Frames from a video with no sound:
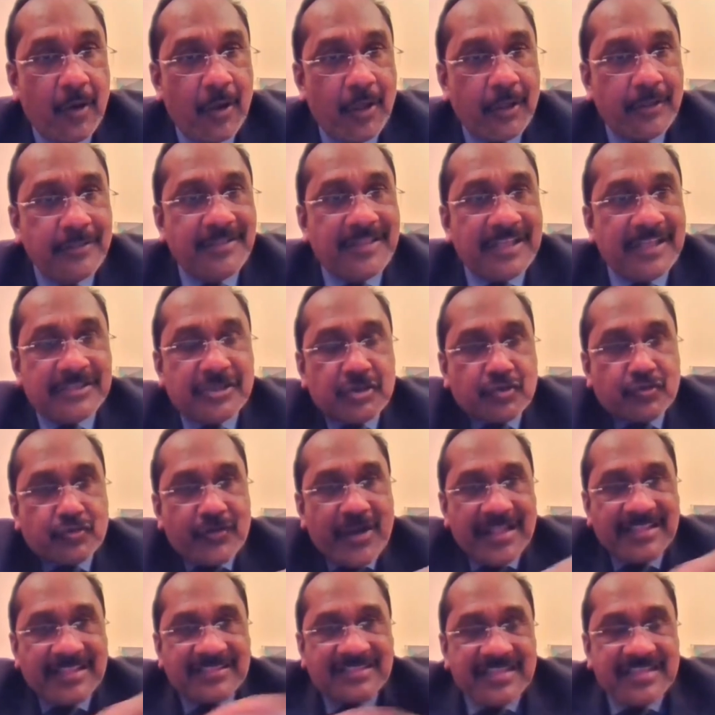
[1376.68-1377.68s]
The
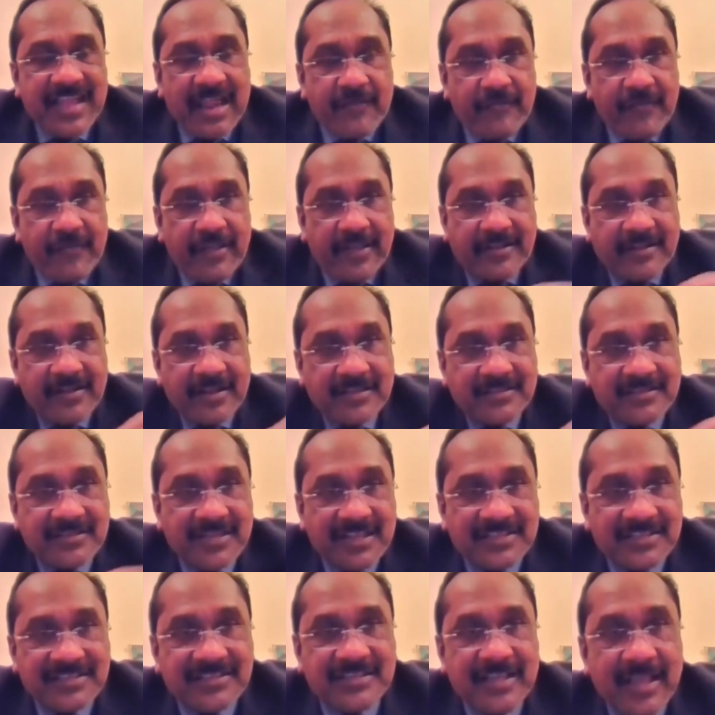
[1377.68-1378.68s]
strengths and
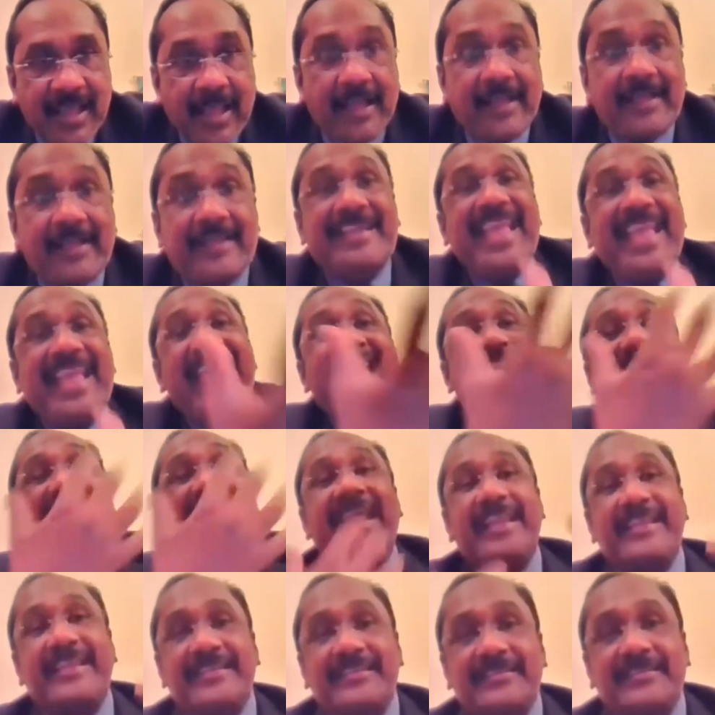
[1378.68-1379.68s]
weaknesses
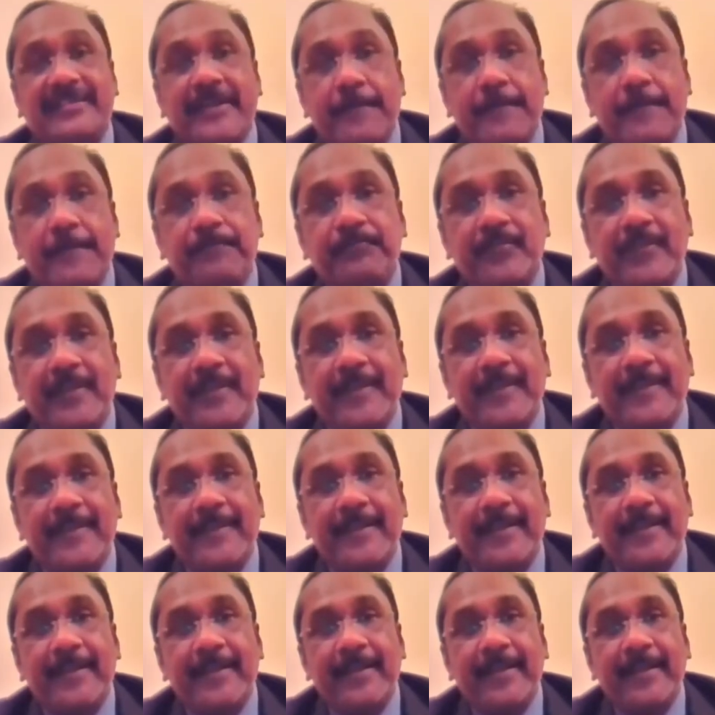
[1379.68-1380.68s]
gained
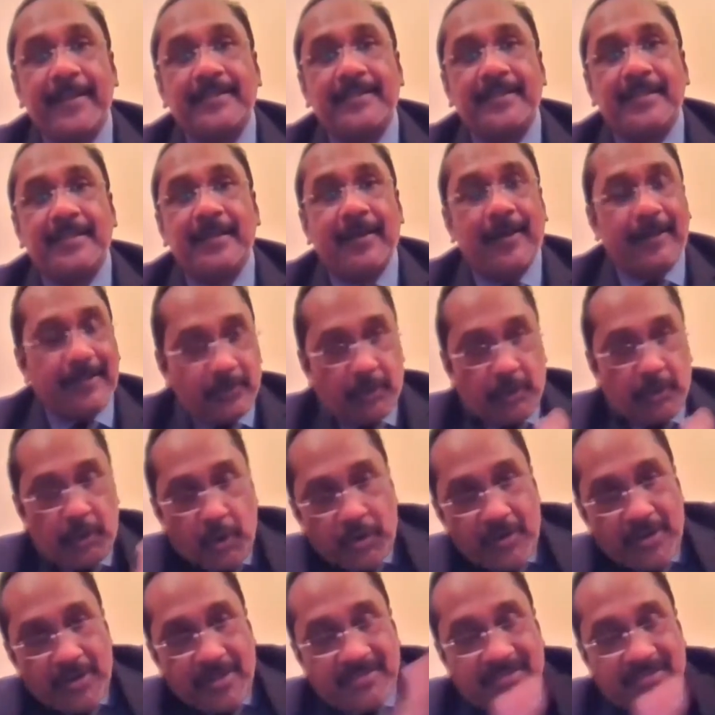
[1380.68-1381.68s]

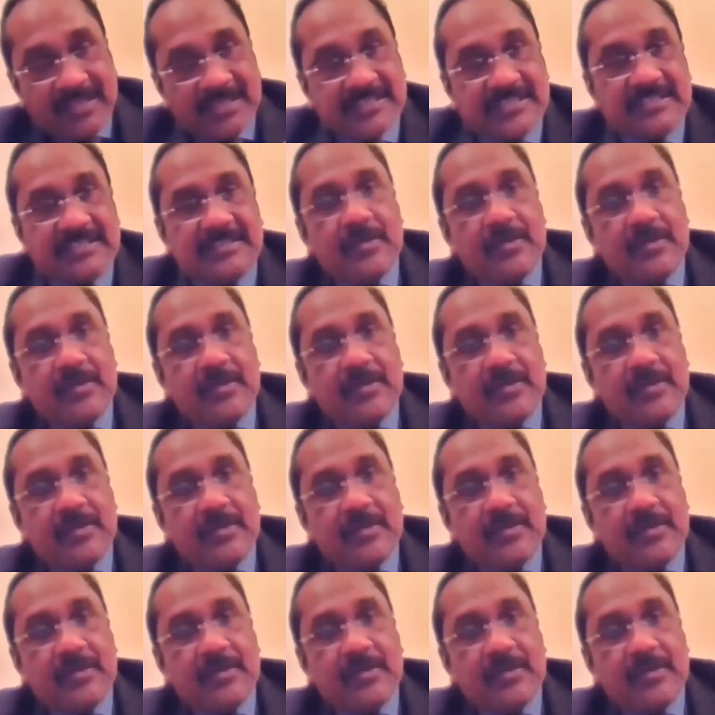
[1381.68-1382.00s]
during these